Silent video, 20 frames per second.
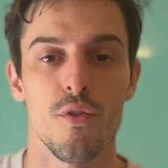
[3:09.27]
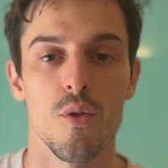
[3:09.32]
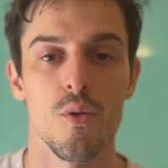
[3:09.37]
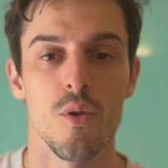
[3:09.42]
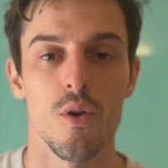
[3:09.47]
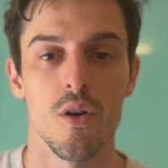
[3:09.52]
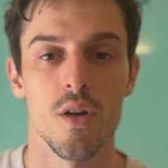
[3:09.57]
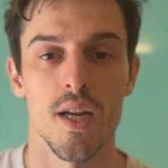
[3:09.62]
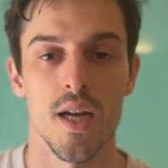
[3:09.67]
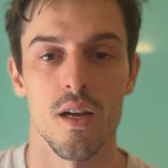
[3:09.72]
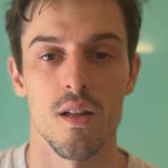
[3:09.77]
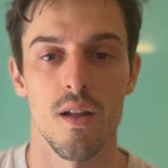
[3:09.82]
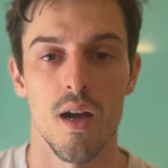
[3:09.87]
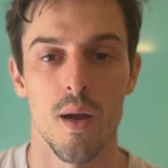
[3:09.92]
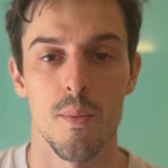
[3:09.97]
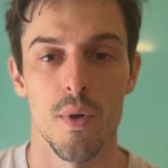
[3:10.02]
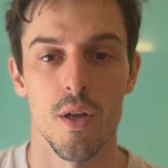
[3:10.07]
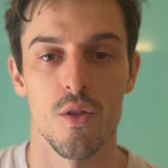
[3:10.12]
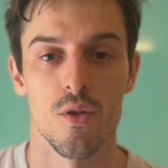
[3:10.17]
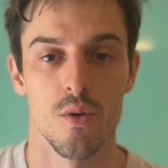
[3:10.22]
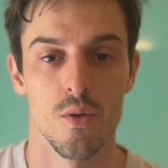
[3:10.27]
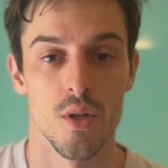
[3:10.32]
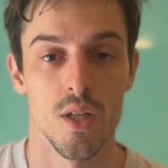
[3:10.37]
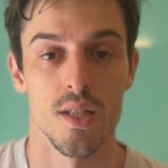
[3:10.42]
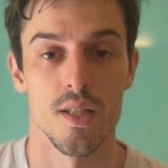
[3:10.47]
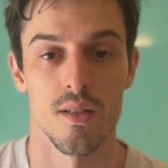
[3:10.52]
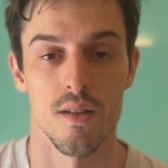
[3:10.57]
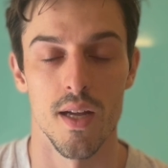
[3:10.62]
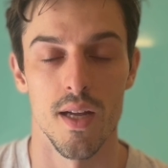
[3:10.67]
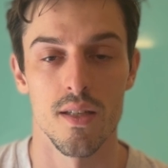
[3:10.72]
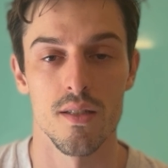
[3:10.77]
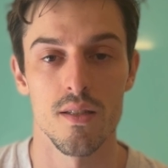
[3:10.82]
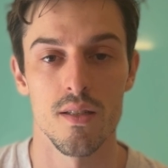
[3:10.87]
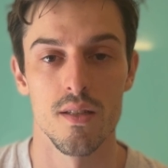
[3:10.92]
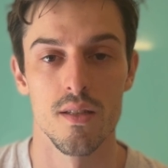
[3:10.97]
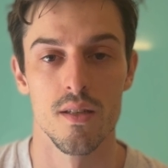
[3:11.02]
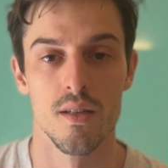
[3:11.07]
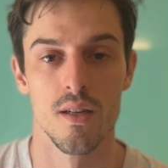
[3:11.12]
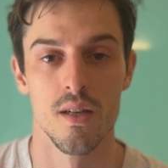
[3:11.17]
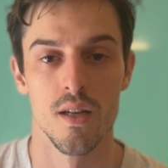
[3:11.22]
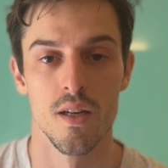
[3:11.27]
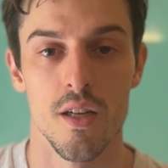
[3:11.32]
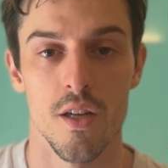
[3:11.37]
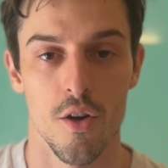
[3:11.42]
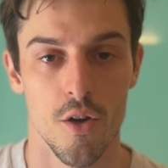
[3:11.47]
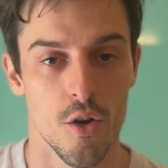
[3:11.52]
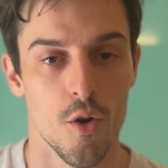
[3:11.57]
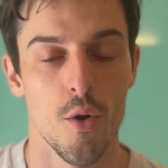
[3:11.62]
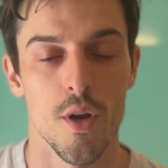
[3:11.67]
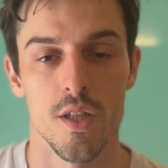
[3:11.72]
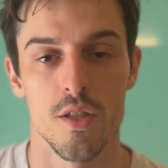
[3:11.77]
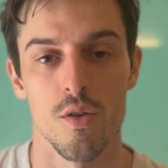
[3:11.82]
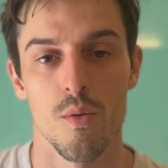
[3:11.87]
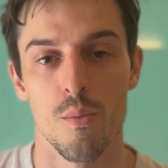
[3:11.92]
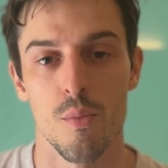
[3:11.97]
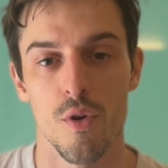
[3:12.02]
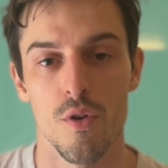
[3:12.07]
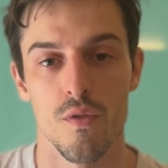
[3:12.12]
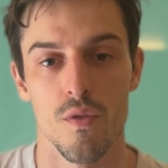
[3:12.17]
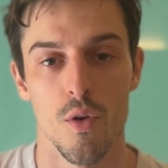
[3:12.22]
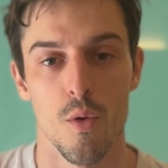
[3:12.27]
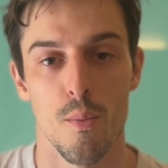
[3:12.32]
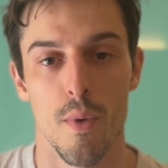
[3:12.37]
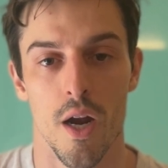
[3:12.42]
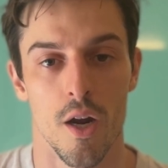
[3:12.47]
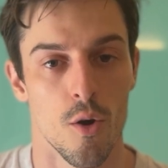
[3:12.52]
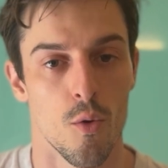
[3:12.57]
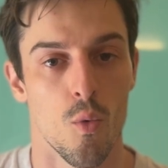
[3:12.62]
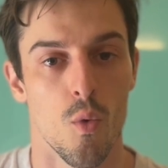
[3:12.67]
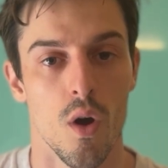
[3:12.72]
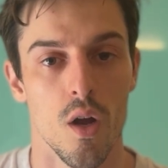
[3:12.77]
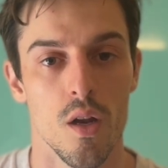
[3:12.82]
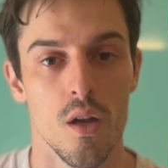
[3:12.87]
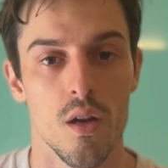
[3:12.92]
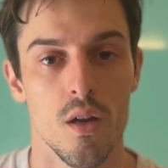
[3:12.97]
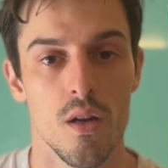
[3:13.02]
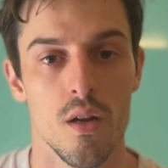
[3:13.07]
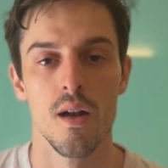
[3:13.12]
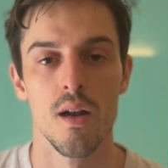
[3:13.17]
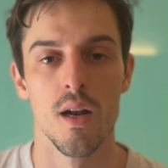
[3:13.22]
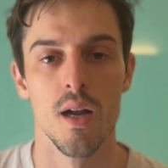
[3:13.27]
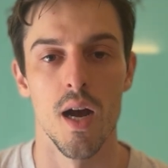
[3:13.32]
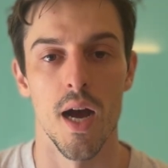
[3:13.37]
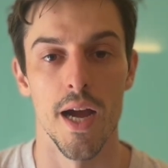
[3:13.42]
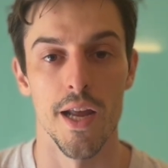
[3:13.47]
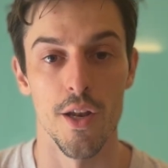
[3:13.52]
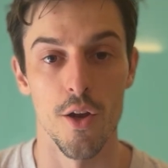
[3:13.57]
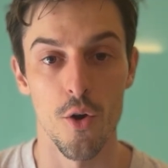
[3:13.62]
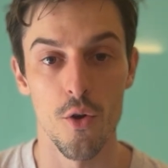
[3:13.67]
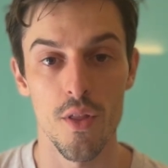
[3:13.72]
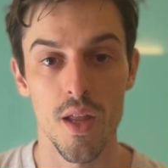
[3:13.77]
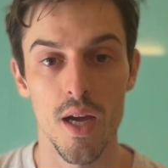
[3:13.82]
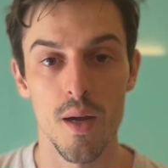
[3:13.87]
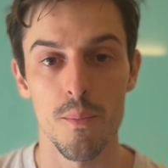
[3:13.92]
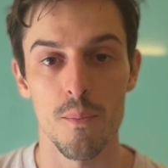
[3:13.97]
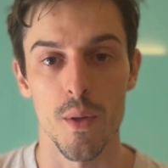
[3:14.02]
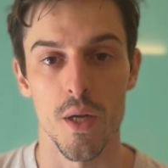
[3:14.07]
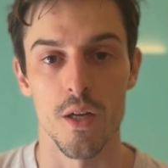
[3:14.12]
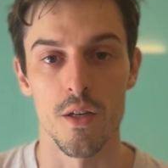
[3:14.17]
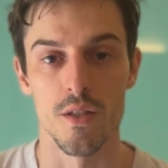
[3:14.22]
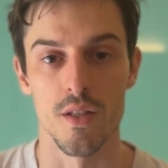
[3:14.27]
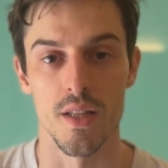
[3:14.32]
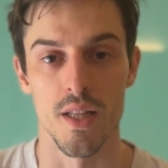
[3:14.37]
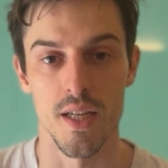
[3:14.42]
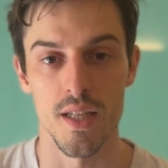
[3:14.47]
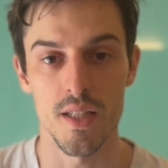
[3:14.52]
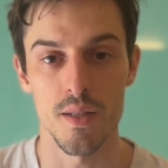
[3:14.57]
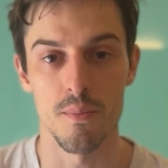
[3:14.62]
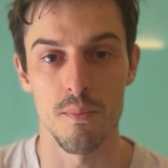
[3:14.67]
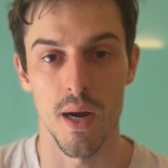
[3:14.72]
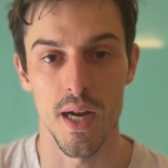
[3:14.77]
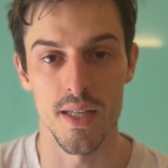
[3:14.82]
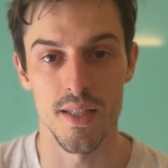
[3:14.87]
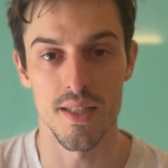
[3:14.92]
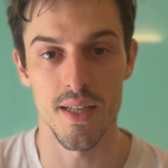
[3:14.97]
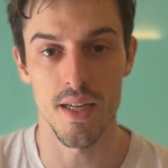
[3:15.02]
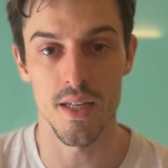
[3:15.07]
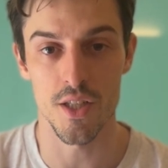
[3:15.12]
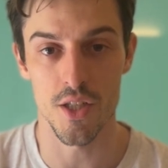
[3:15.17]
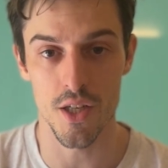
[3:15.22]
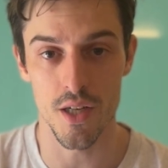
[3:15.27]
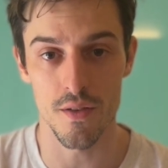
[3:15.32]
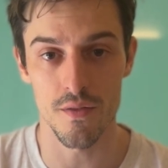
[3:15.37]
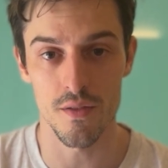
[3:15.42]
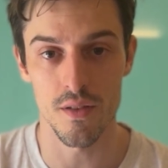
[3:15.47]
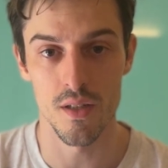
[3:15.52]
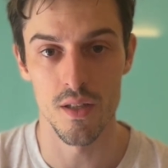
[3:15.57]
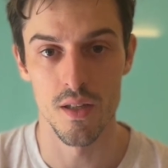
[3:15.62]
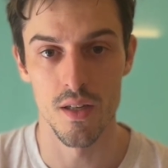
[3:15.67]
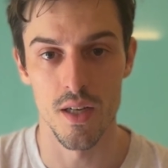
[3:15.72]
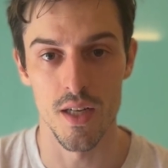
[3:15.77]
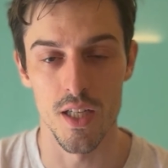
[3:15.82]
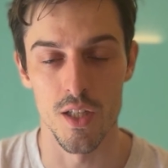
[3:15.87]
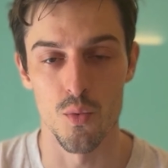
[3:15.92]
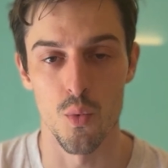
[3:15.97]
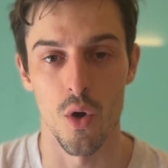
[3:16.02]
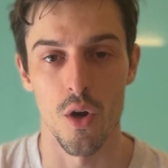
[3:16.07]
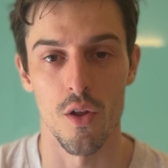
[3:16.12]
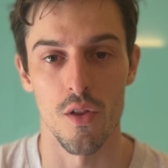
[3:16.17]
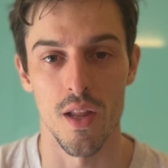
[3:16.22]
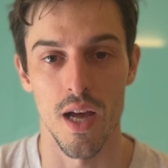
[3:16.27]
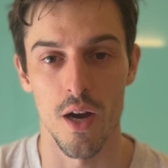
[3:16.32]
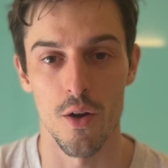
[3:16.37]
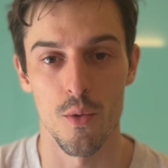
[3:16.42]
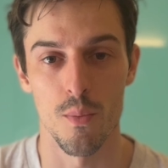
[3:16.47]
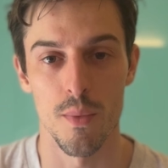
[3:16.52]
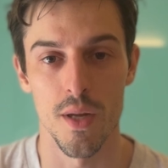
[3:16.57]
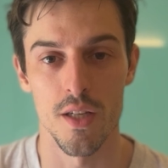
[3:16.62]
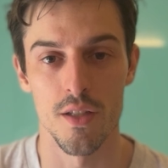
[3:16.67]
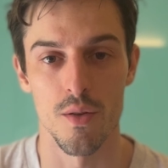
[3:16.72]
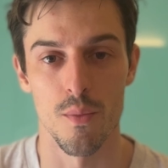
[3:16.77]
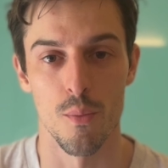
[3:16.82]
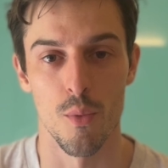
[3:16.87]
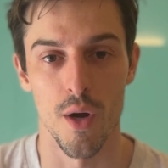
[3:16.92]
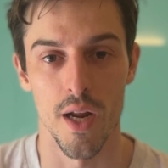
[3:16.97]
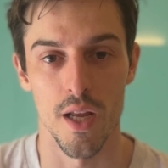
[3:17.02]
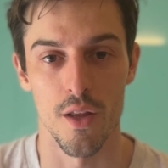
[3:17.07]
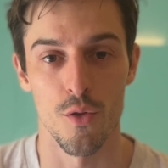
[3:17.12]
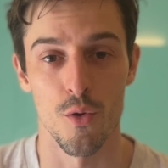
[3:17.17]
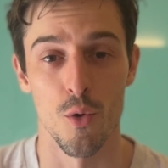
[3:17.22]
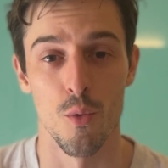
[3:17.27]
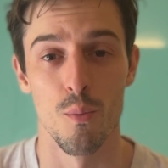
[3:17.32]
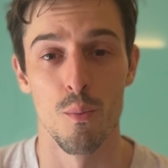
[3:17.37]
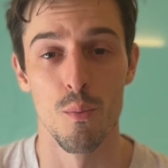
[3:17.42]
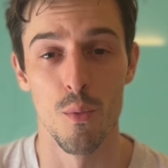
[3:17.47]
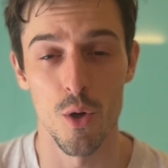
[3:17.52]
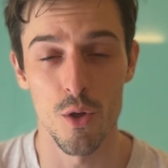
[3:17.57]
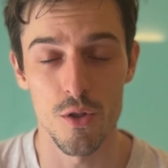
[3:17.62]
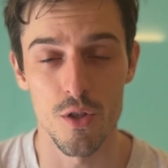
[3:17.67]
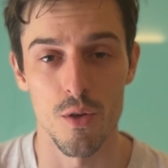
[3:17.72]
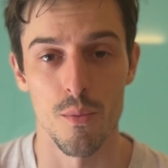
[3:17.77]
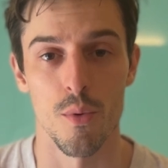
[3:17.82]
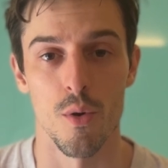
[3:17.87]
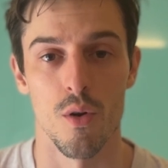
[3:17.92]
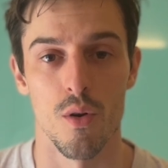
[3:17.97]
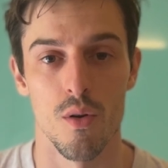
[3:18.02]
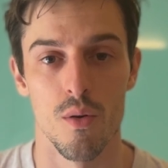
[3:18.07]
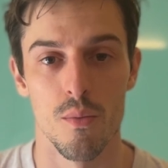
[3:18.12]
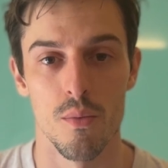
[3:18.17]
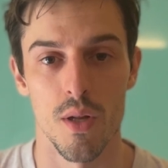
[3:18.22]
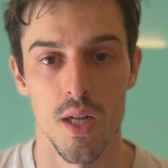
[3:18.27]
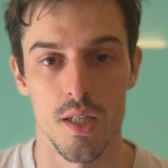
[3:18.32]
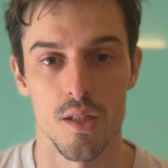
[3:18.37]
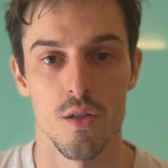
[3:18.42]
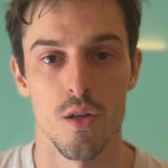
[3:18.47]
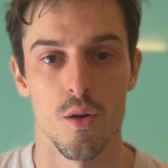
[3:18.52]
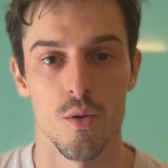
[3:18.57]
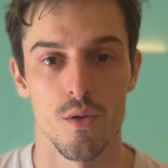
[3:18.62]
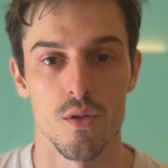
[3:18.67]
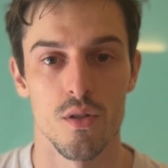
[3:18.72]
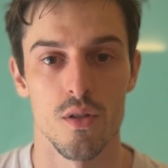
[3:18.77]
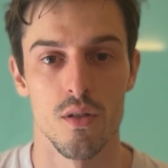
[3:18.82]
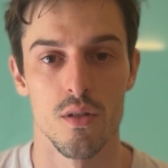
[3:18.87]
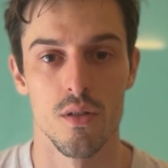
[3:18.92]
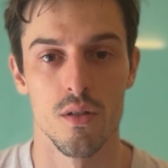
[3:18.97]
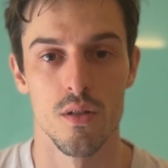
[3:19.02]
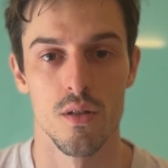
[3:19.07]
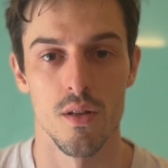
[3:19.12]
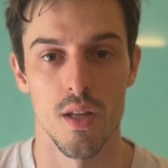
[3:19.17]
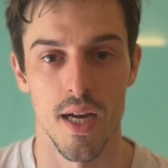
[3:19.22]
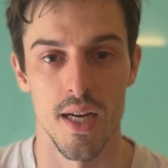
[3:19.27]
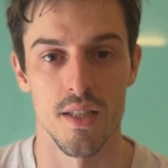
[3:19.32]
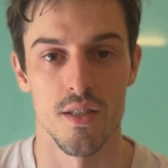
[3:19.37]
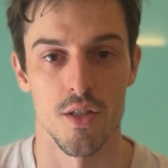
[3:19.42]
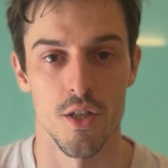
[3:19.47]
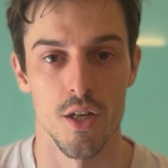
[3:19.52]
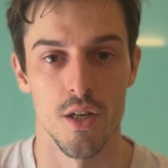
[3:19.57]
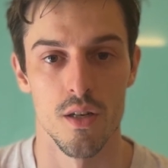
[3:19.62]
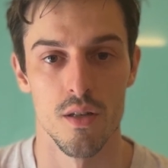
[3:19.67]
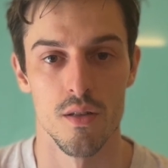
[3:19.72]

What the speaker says: you look at climbing through this lens, you're going to improve no matter what. I know that because this mindset shift is what allowed me to break through multiple plateaus last year.